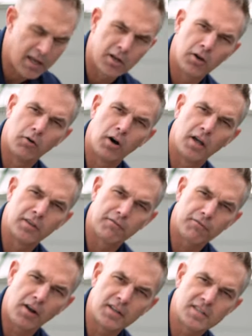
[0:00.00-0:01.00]
go on the
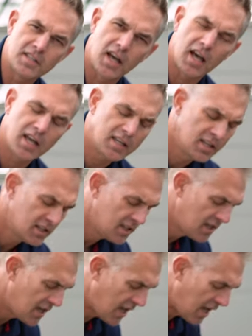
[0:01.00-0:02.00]
front side,
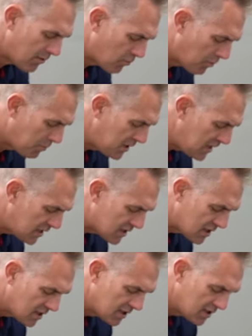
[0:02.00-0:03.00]
and
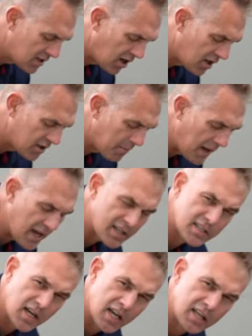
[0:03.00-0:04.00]
repeat on the
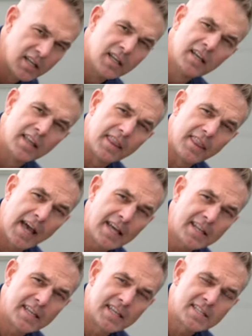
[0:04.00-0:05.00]
backside.
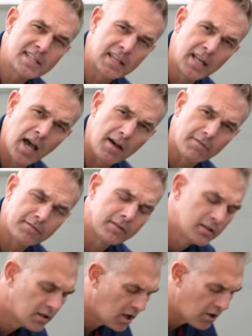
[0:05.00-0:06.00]
That is enough,
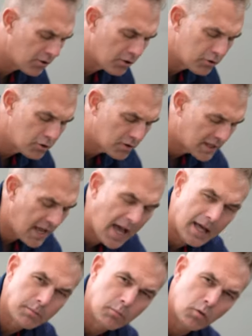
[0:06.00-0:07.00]
although you can
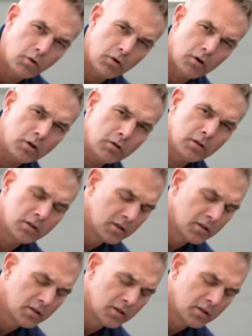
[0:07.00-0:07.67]
add more